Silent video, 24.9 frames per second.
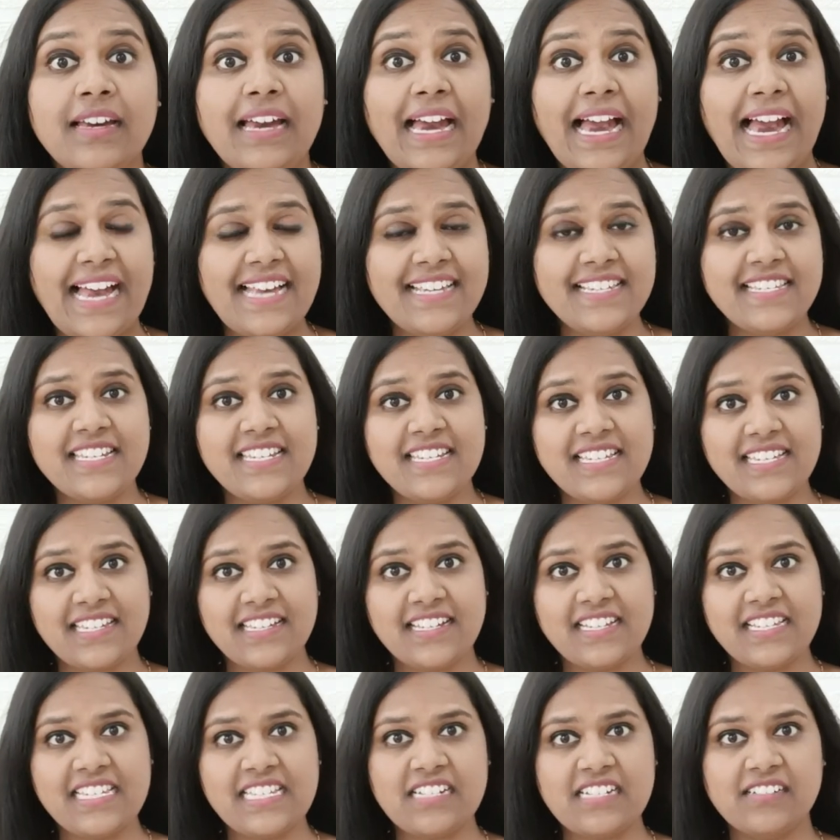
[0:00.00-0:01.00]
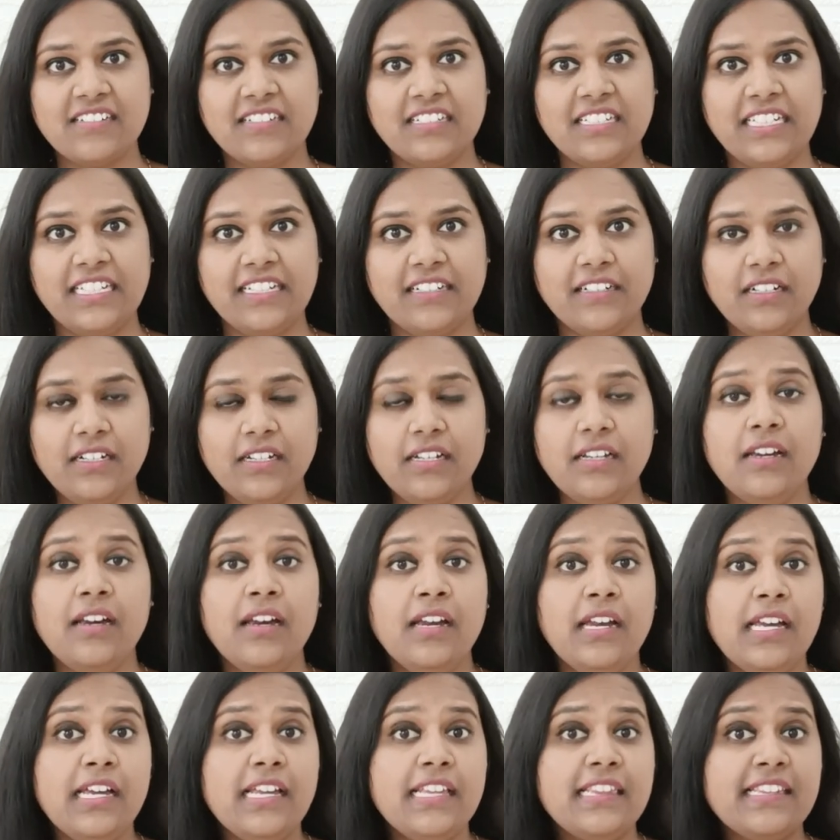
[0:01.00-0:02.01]
As discussed earlier,
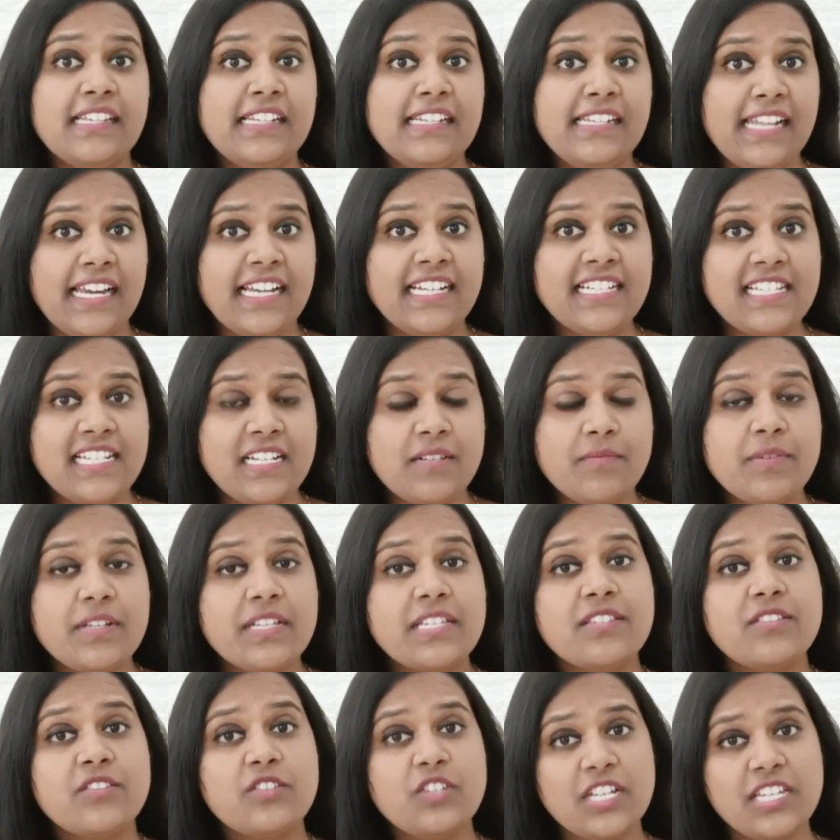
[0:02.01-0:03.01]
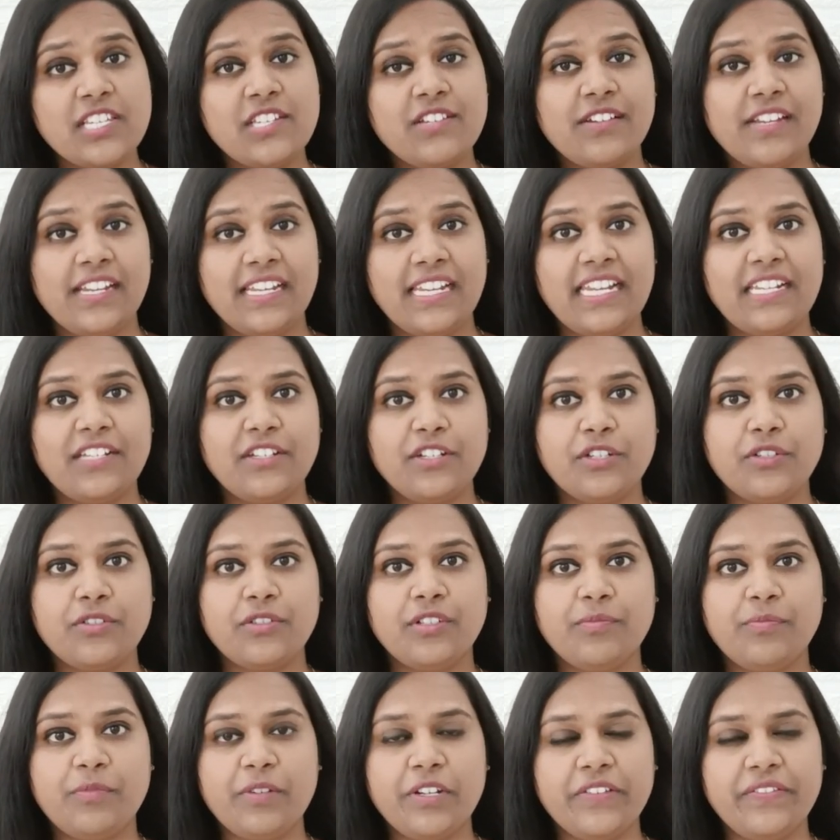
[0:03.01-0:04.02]
the next tip is just related to
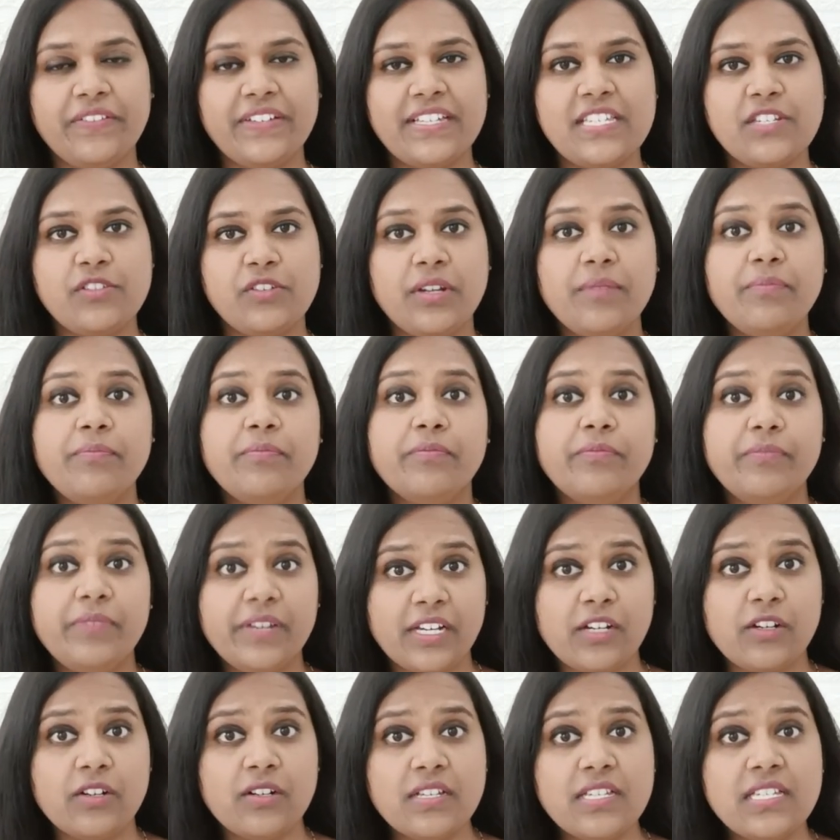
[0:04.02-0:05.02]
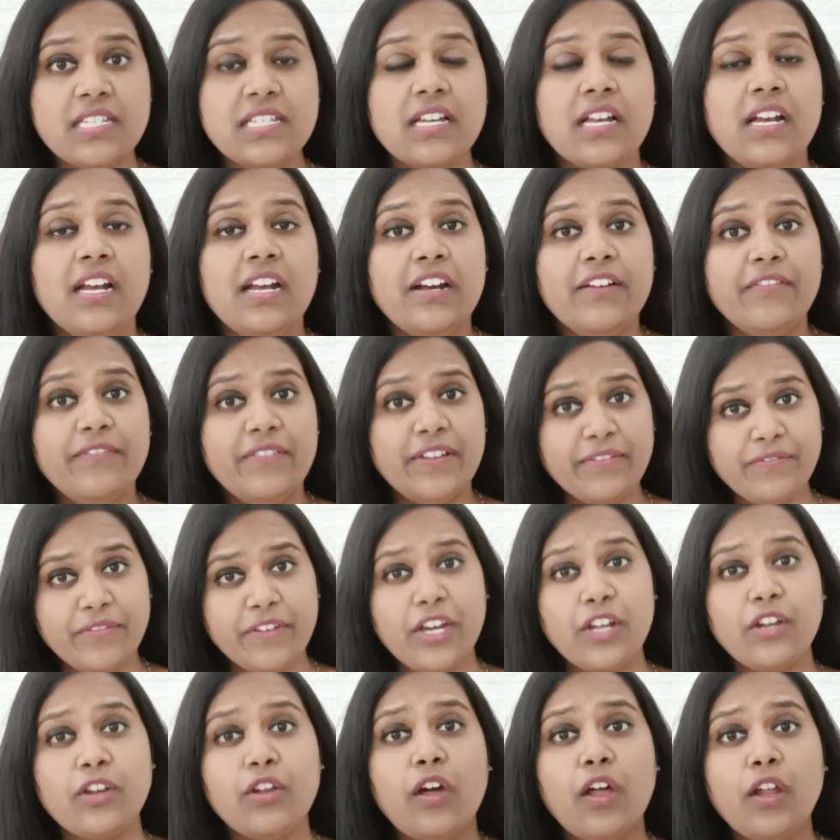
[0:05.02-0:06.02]
the previous tip, because when we
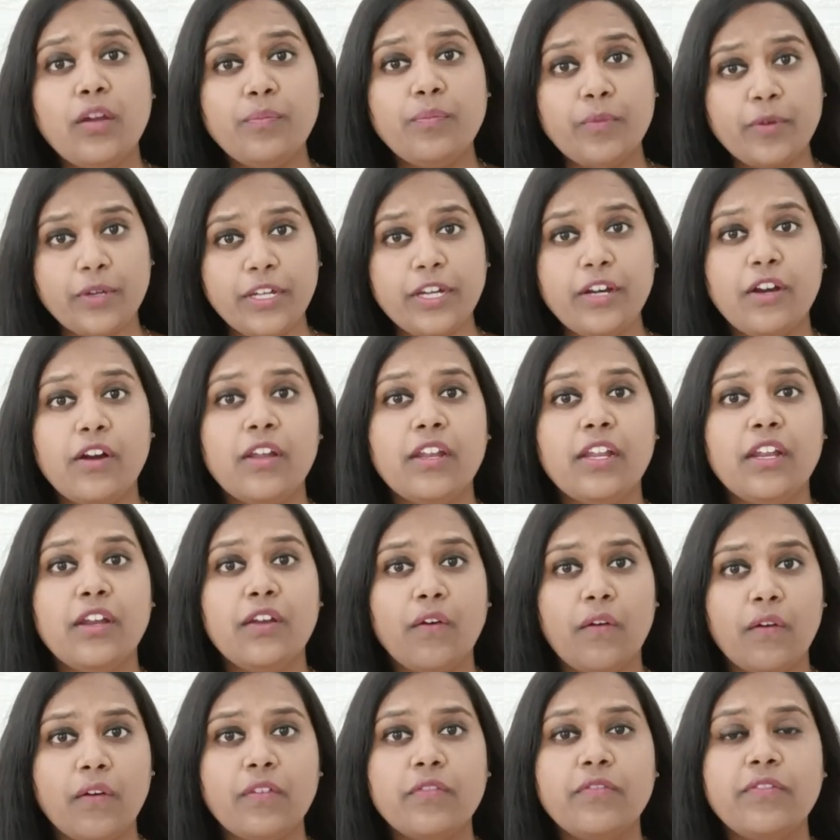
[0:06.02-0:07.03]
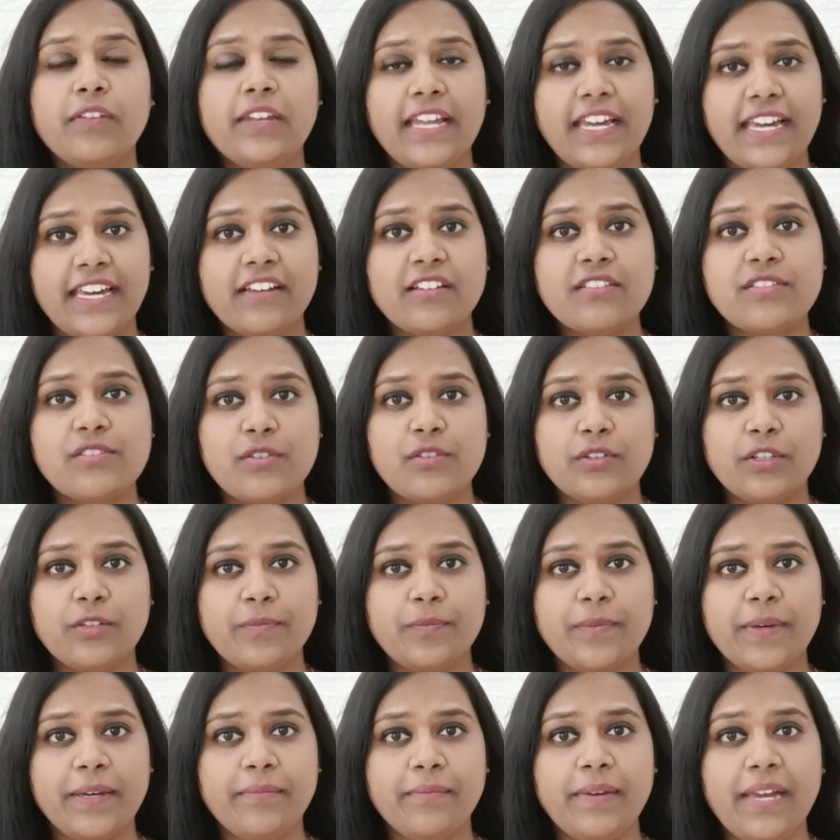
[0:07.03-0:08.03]
are not putting on a lot of layers on the
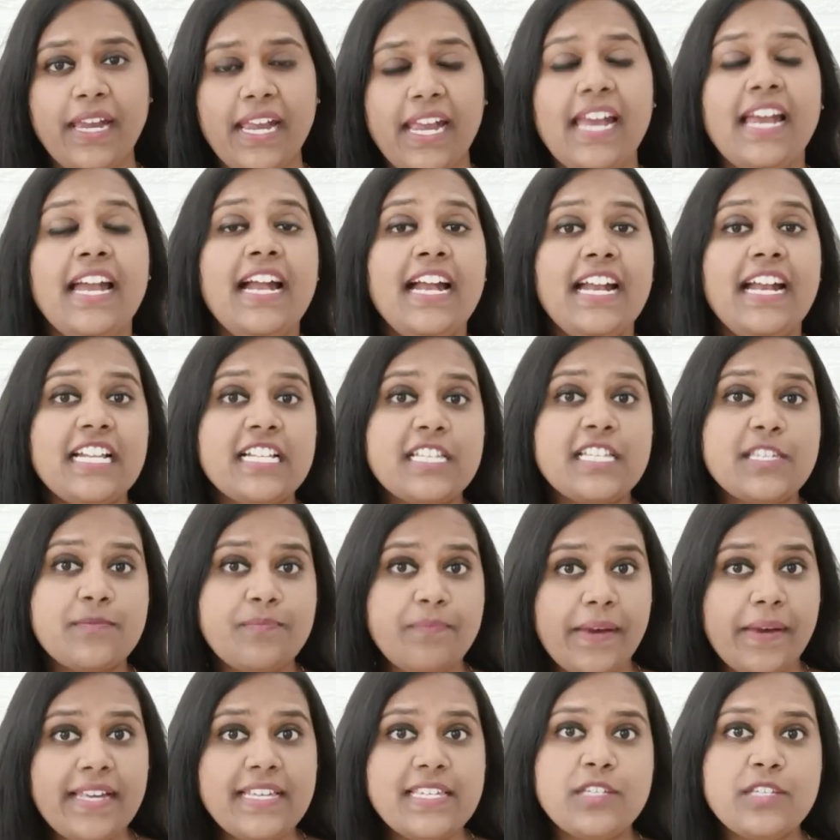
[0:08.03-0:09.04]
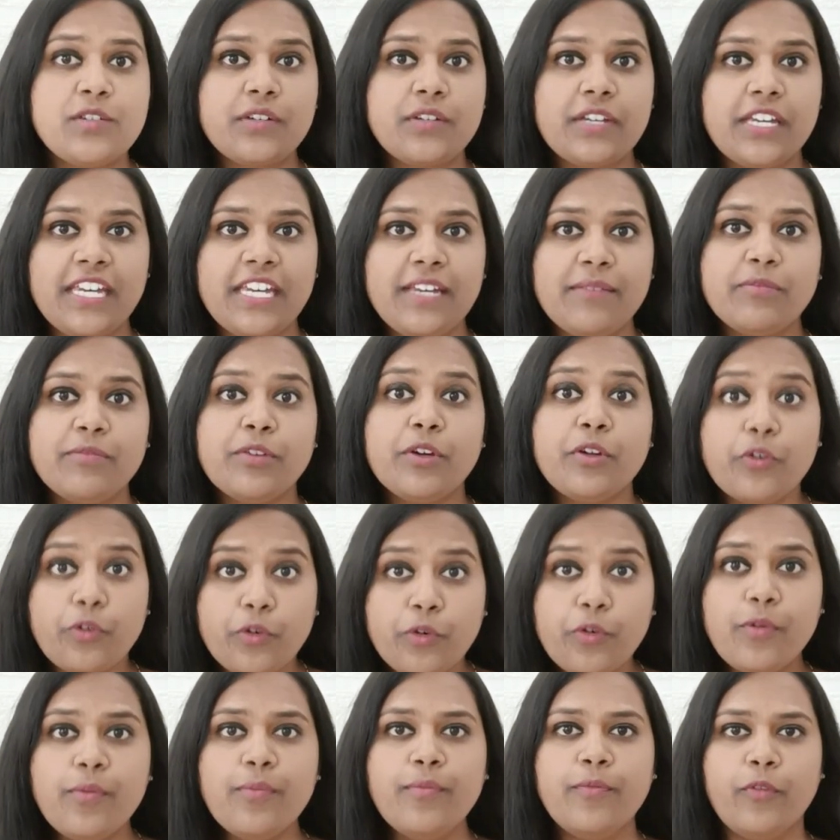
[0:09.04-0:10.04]
baby, it's best to keep the
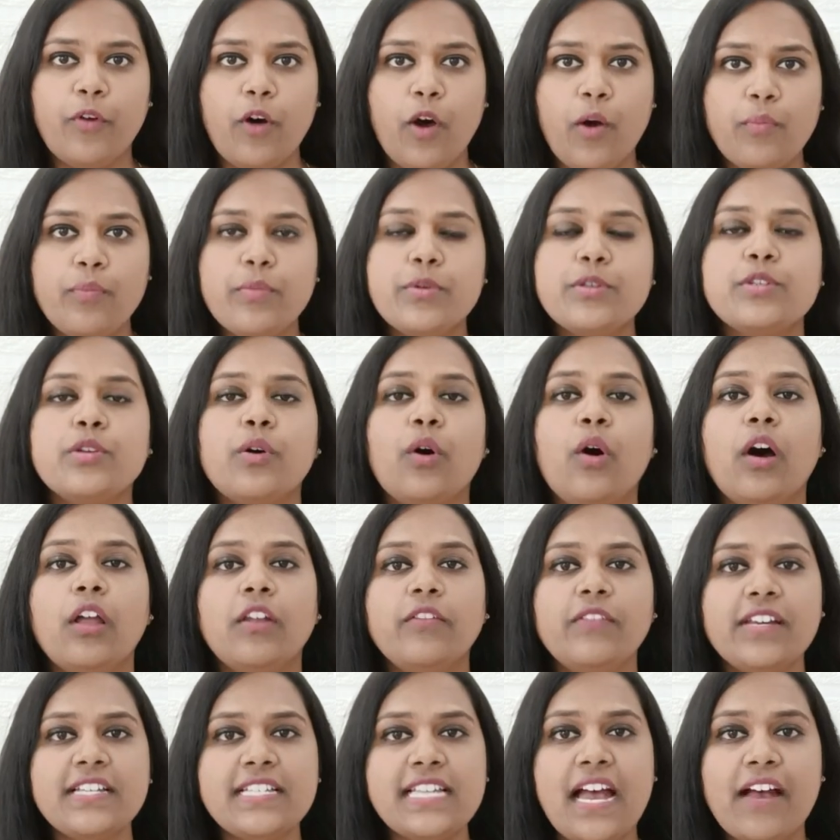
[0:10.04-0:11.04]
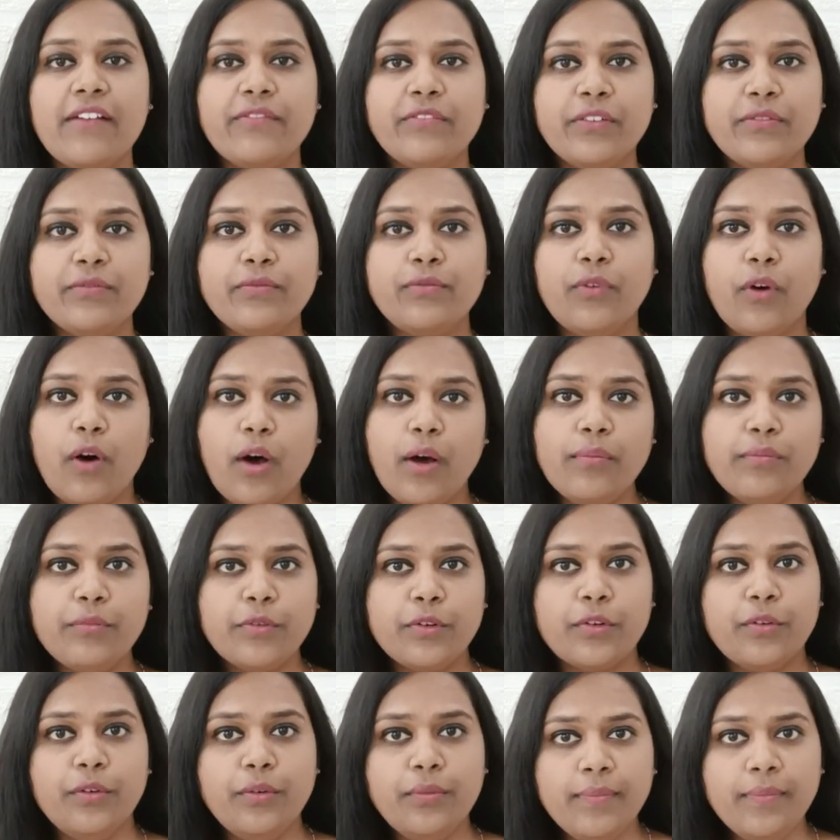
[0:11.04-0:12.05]
room warm. So always have a warm
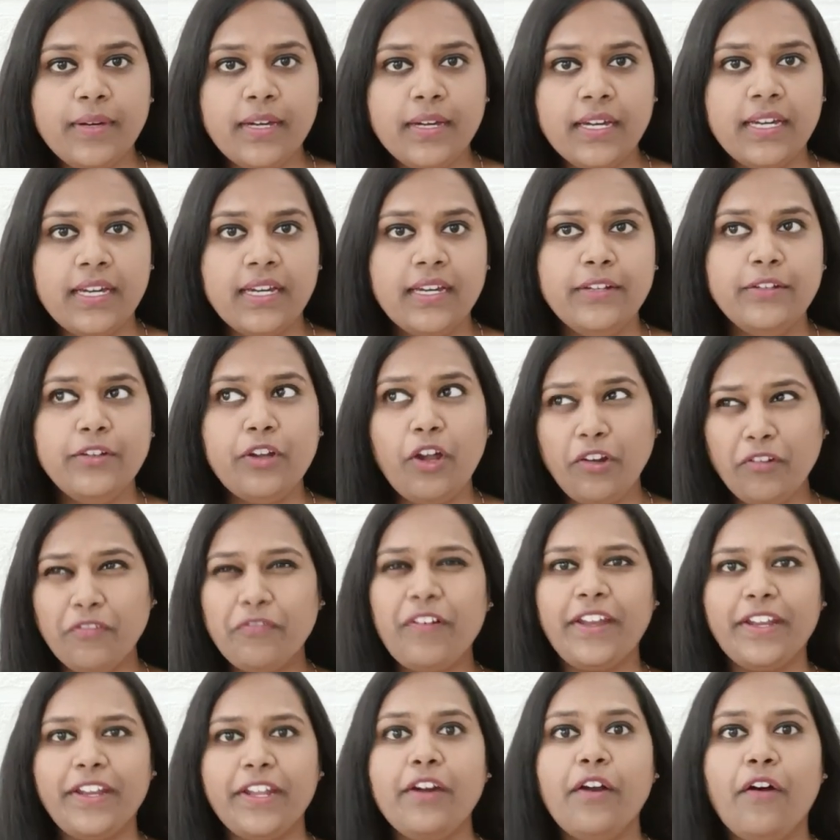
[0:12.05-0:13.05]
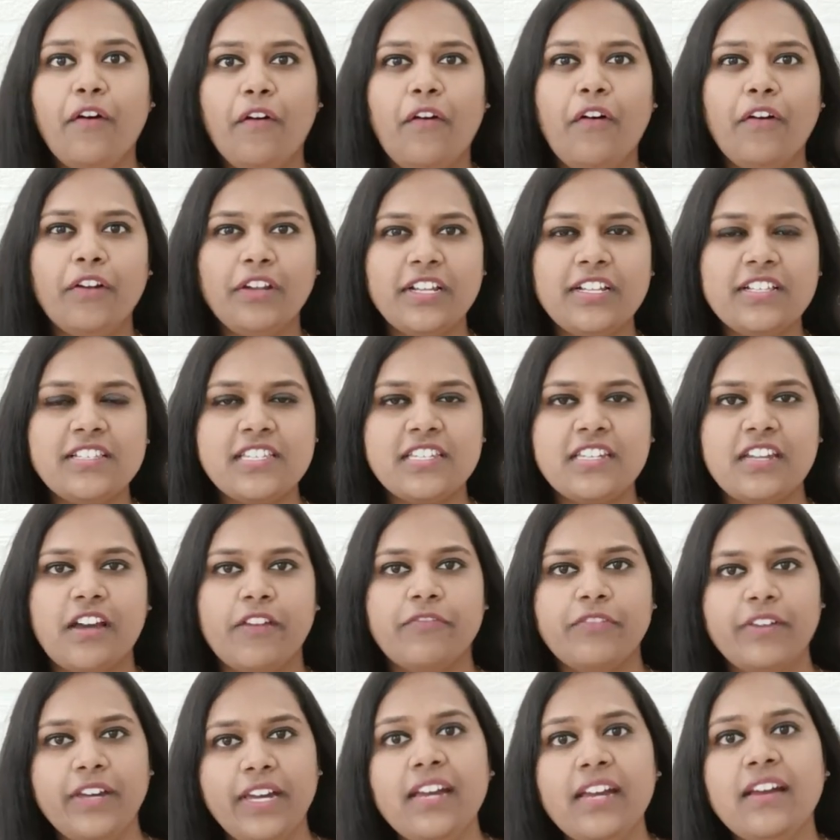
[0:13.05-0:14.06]
room, not very hot and
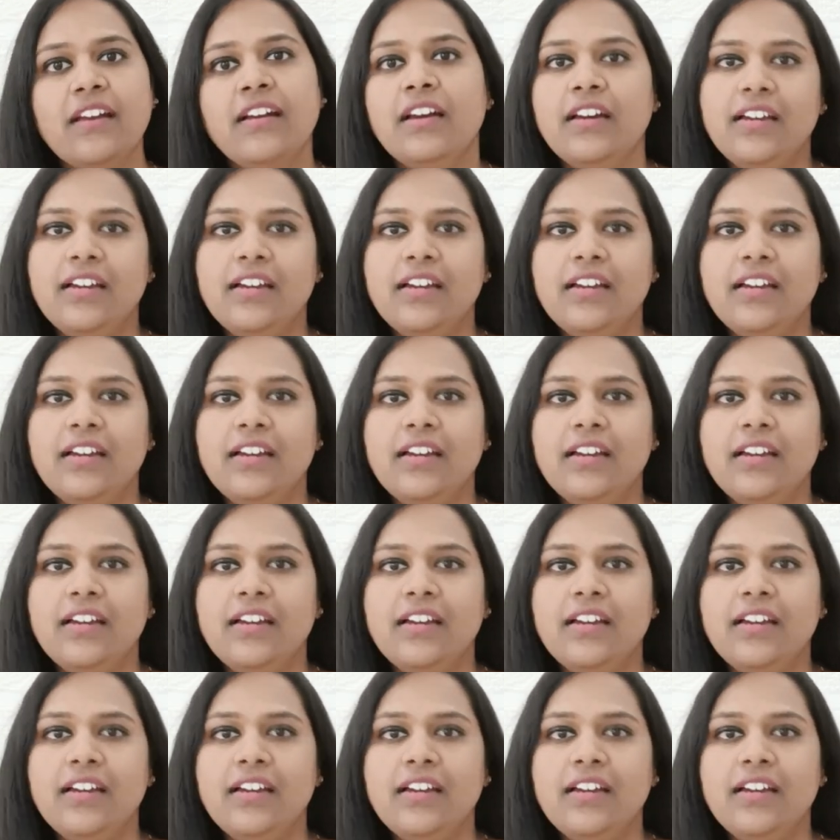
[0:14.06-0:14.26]
stuffy.